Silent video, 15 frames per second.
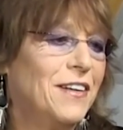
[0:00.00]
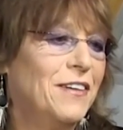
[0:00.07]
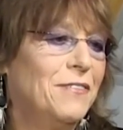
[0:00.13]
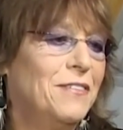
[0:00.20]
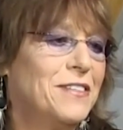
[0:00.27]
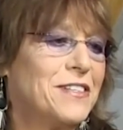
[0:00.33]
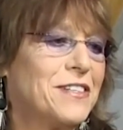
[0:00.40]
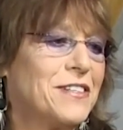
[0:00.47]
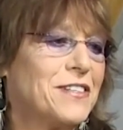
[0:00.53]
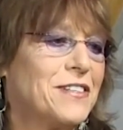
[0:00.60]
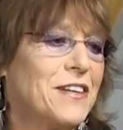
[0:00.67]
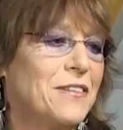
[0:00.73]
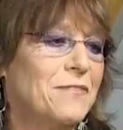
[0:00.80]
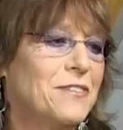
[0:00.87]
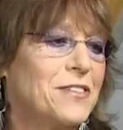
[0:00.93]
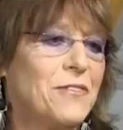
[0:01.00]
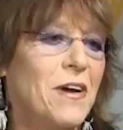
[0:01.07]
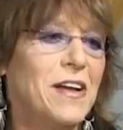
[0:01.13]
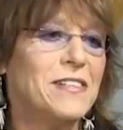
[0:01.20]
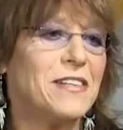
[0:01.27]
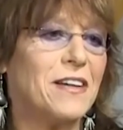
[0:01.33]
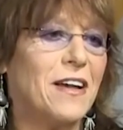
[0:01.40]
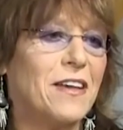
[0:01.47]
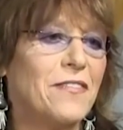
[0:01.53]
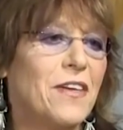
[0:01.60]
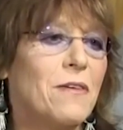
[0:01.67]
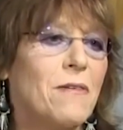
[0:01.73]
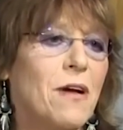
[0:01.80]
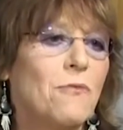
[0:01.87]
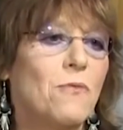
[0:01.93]
was crazy. And
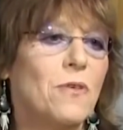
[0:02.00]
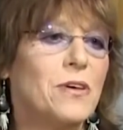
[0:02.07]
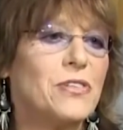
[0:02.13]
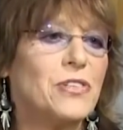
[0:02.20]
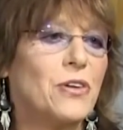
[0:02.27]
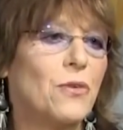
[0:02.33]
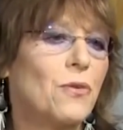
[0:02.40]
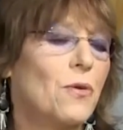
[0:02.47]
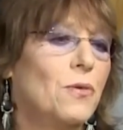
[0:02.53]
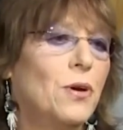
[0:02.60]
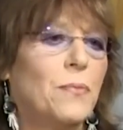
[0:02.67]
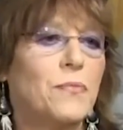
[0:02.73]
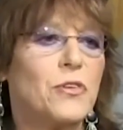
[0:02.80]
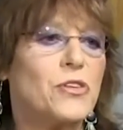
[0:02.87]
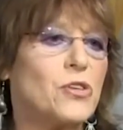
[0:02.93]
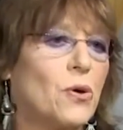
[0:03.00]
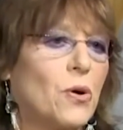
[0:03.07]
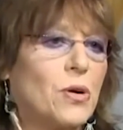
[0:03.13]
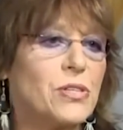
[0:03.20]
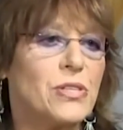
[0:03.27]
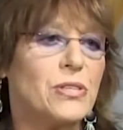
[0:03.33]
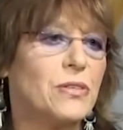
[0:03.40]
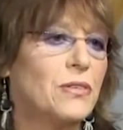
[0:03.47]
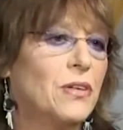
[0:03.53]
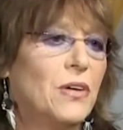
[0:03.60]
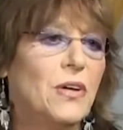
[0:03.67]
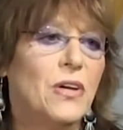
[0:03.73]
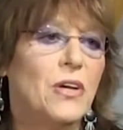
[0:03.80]
there I was, going up the charts, and,